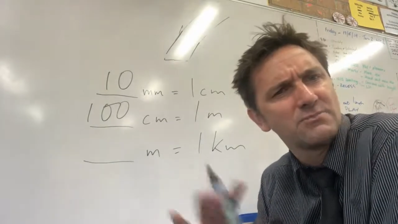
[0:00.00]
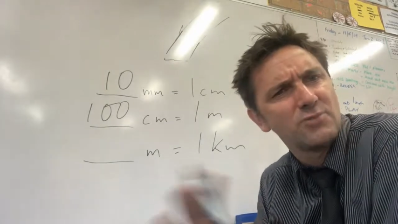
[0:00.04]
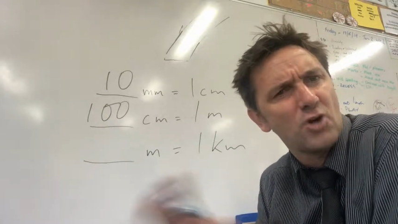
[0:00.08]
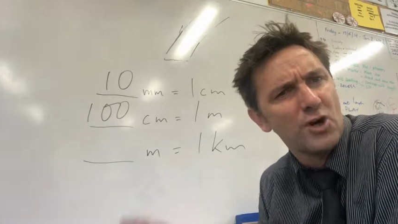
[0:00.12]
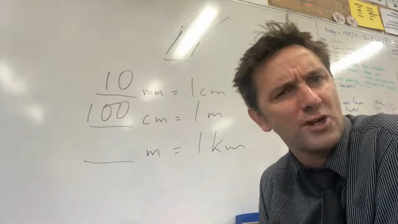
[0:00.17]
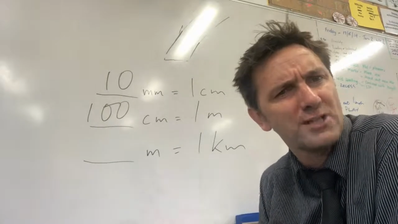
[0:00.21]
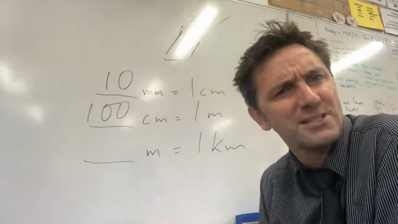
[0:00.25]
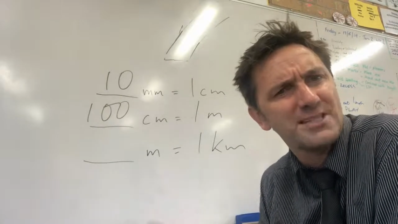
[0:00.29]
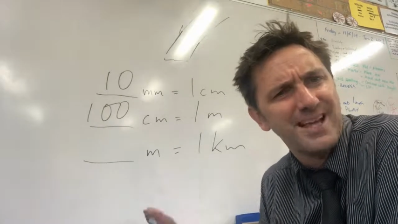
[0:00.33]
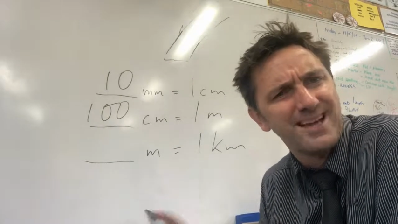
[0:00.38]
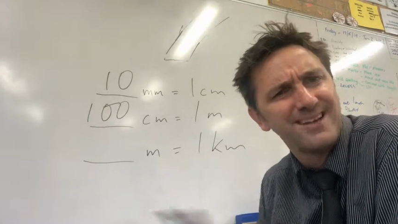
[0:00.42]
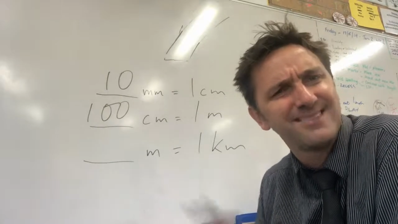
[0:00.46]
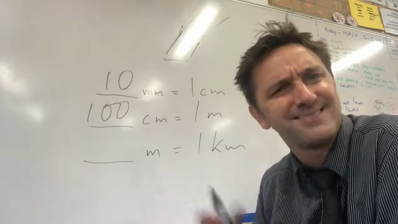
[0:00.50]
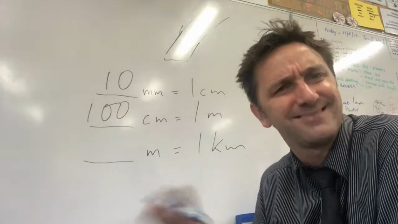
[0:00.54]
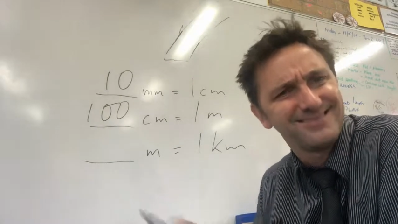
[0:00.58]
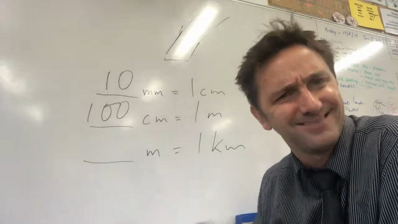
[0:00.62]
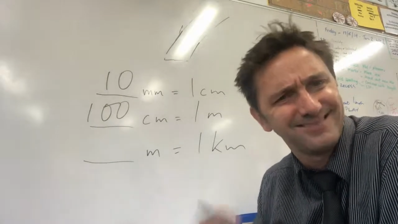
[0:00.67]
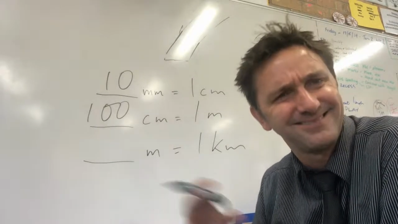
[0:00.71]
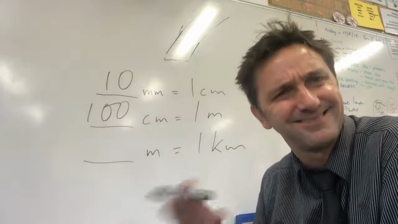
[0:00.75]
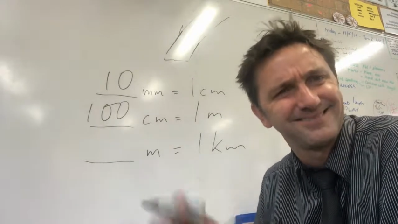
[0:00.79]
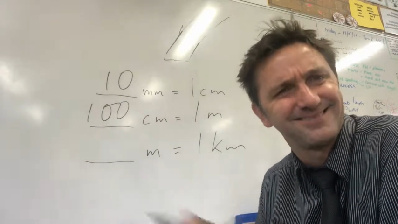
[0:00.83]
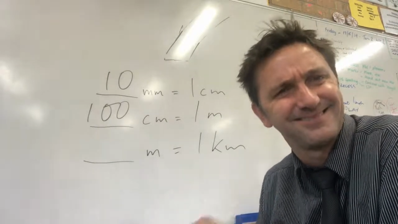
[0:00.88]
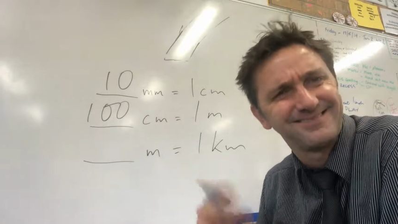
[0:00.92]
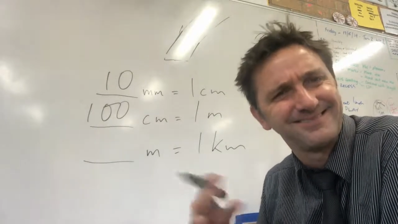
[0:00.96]
Write it down.
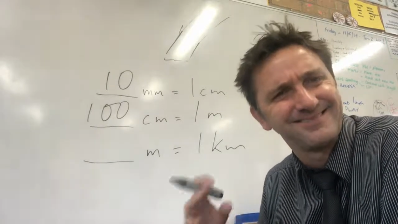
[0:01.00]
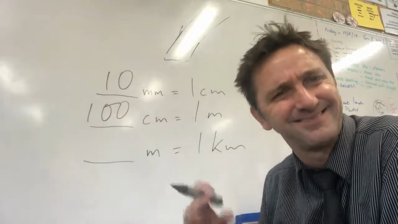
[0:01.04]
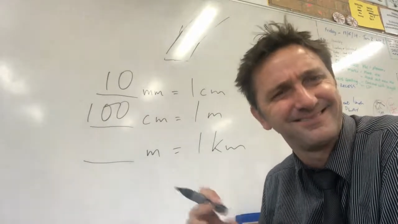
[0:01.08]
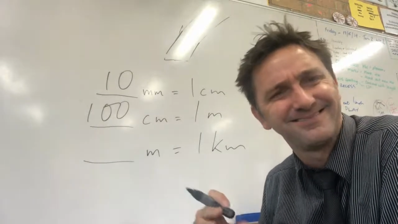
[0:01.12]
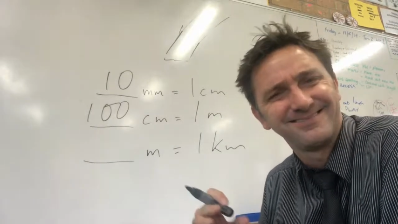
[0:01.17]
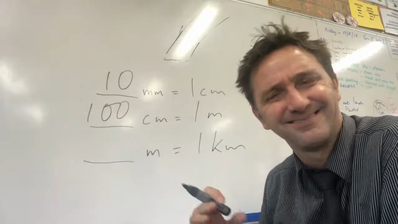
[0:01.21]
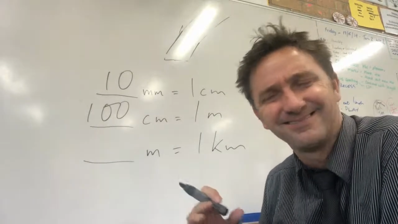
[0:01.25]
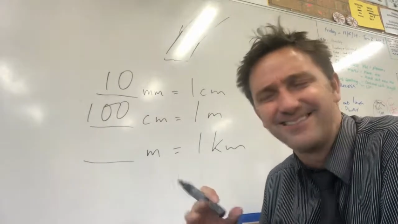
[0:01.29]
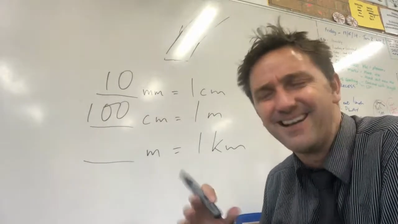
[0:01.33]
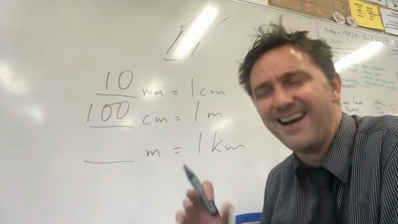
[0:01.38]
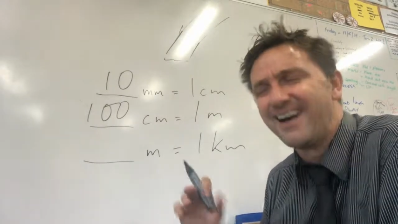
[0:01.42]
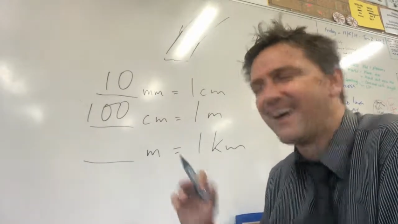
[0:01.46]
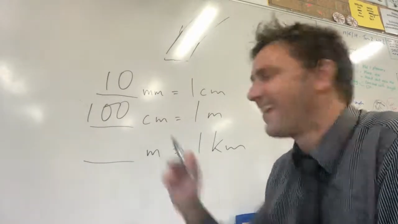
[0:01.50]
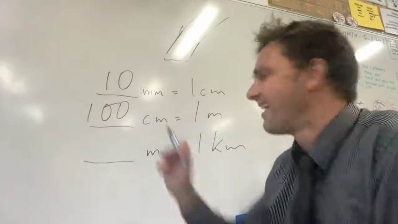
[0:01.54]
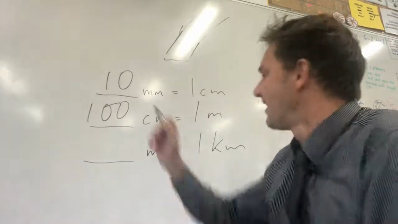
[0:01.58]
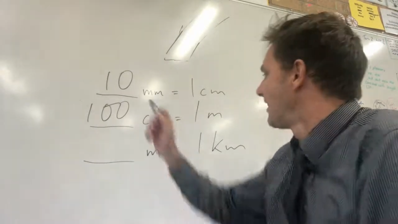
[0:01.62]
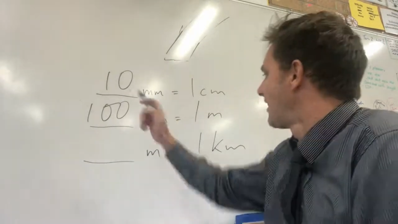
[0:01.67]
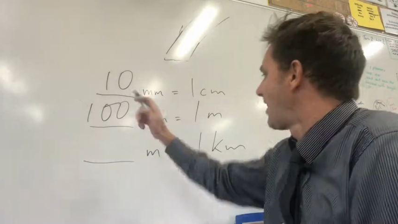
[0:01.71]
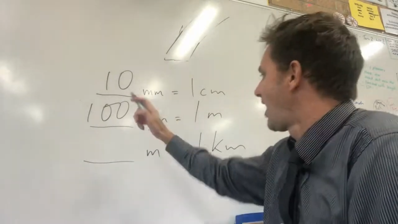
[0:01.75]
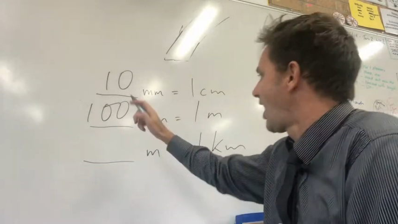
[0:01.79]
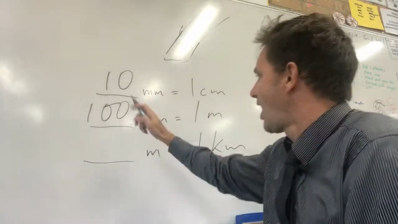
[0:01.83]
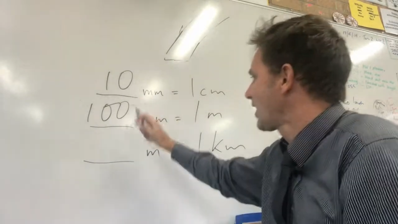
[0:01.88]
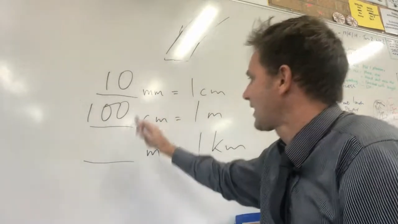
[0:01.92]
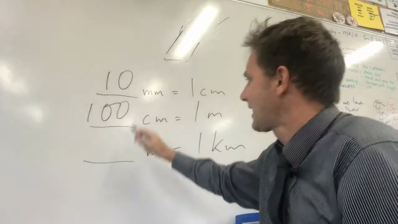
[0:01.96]

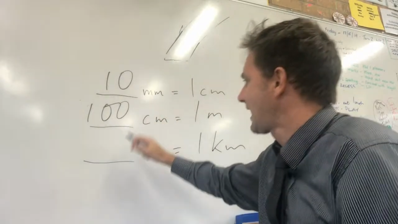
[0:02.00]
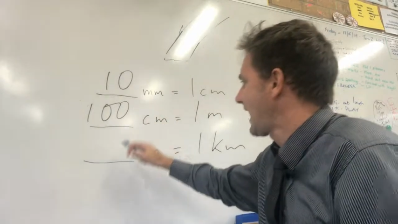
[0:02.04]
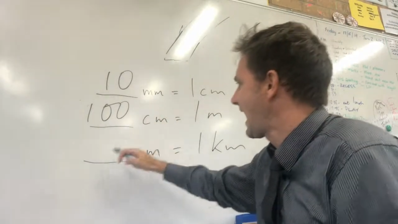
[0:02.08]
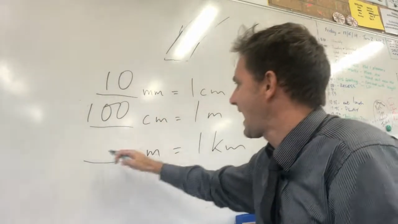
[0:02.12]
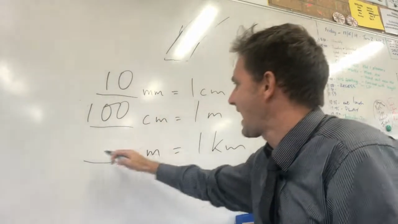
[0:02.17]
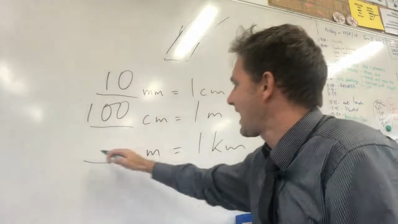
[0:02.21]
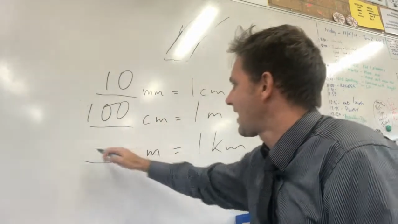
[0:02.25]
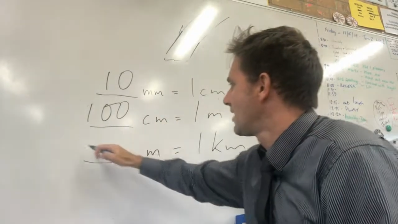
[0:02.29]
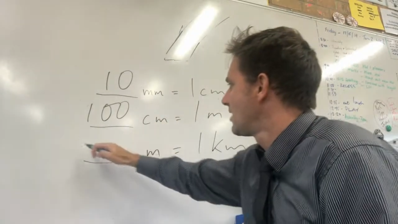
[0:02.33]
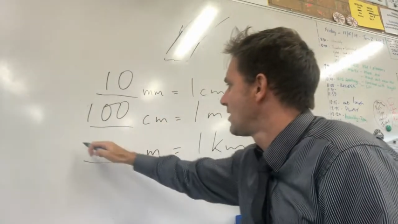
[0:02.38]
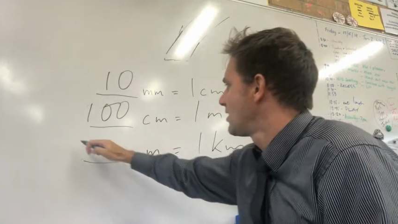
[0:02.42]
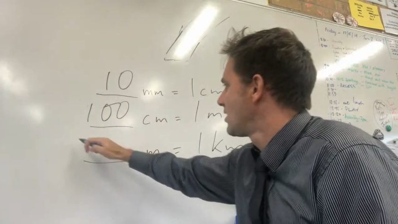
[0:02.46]
Okay.